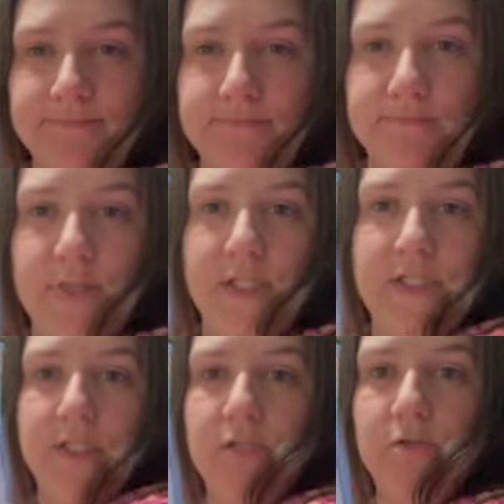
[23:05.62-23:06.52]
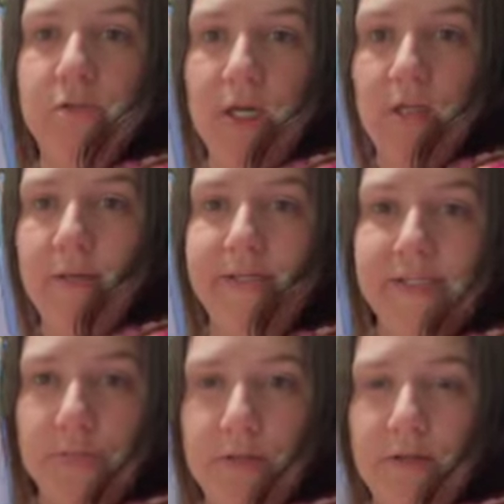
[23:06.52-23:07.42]
These two colorways
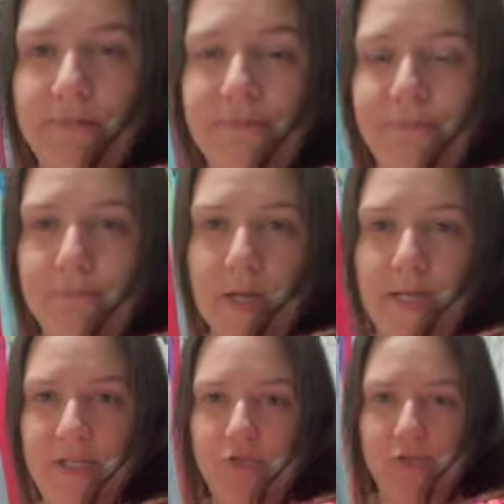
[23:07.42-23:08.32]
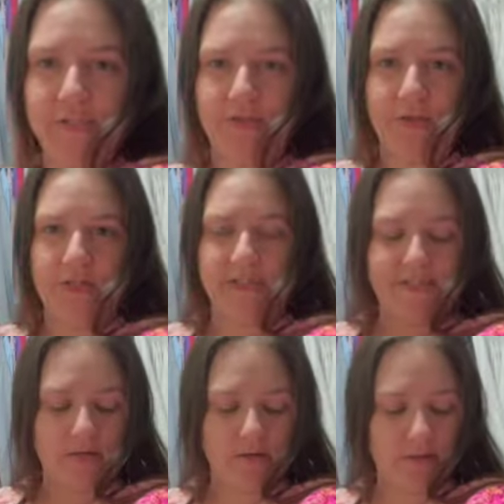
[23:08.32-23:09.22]
were my entries for the Tits
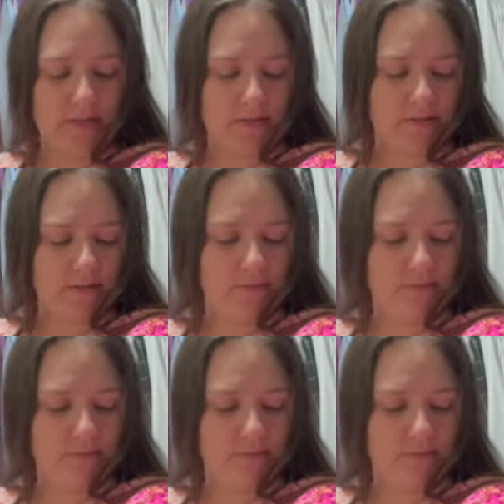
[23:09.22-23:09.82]
Out Collective.